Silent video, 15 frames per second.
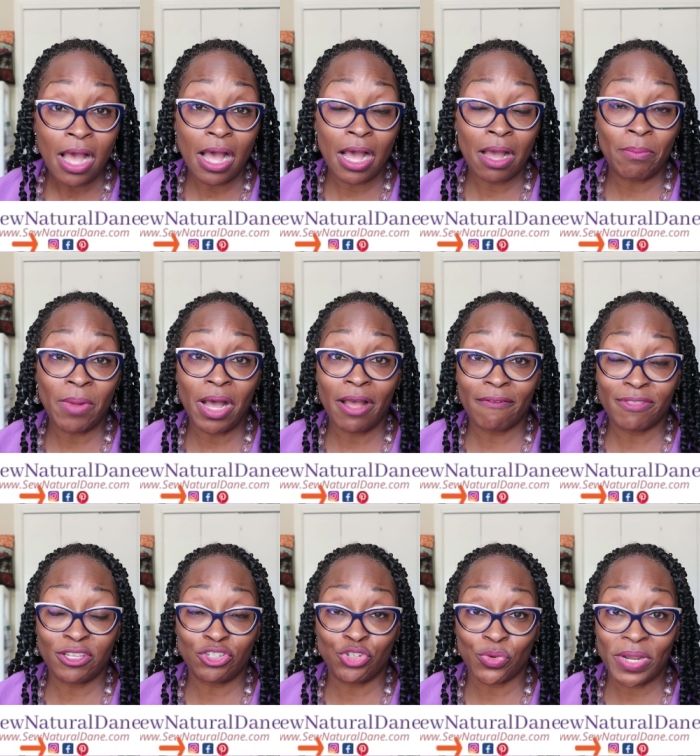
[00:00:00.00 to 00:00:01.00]
um,
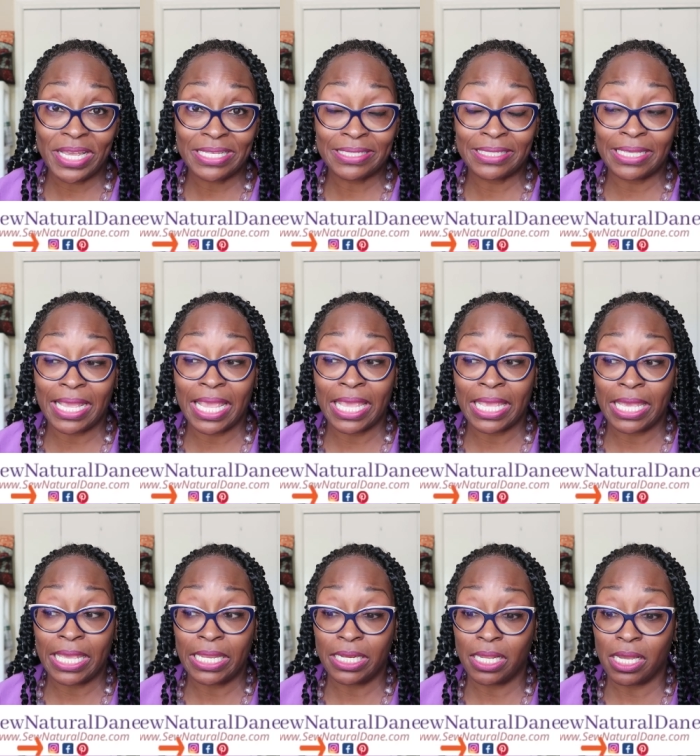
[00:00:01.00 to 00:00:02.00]
of the dress
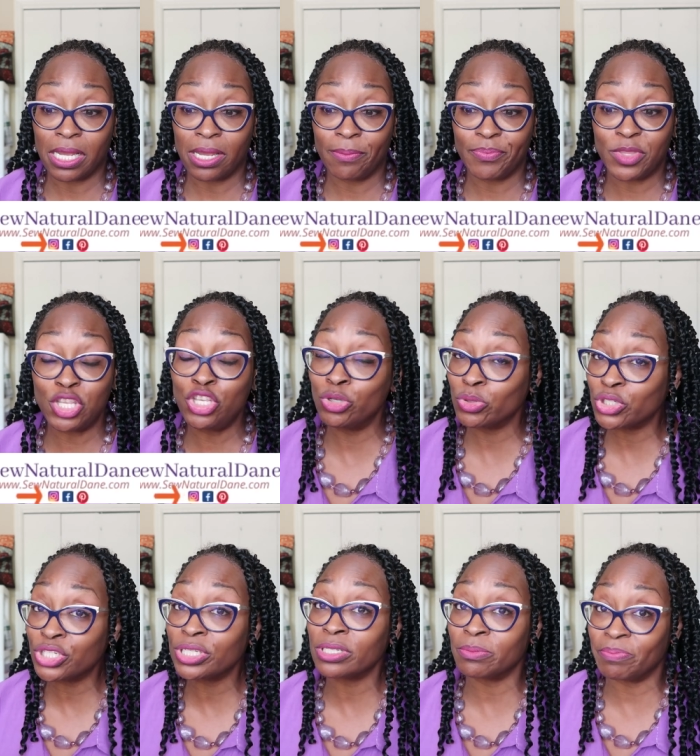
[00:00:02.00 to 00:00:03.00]
and um, you
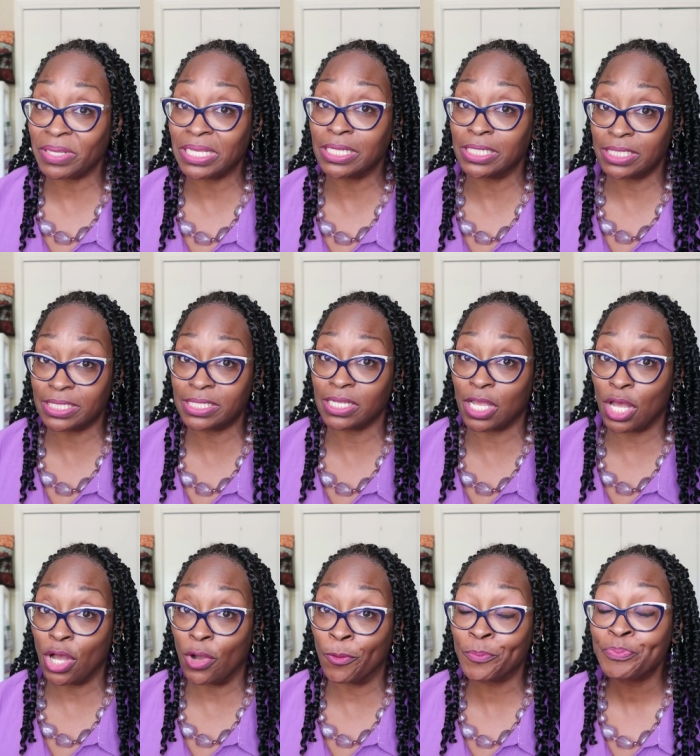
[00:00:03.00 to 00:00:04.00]
should be good to
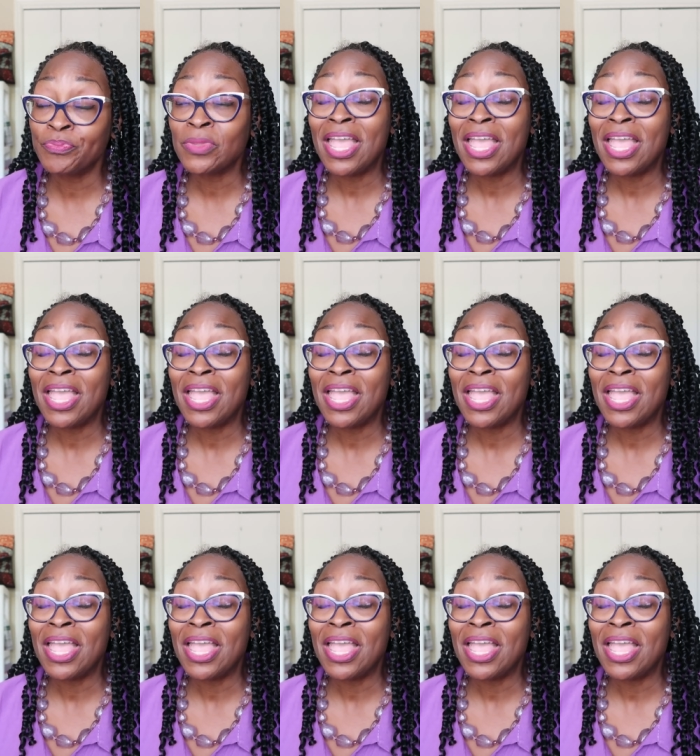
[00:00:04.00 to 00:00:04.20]
go